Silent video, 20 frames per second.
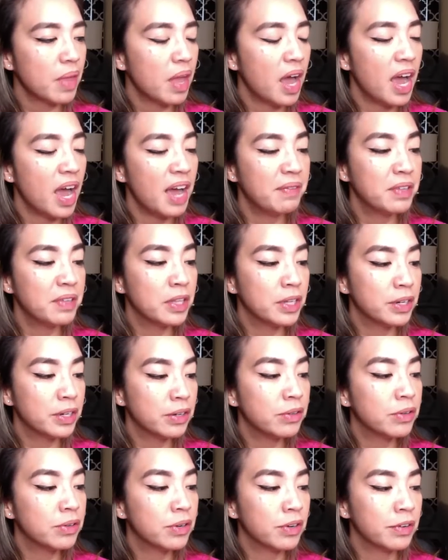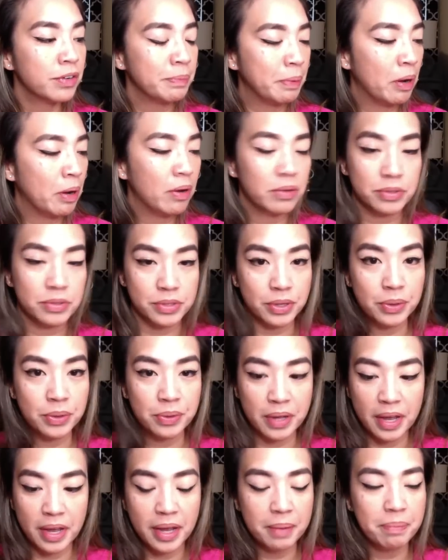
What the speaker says: I have a little curveballs, okay,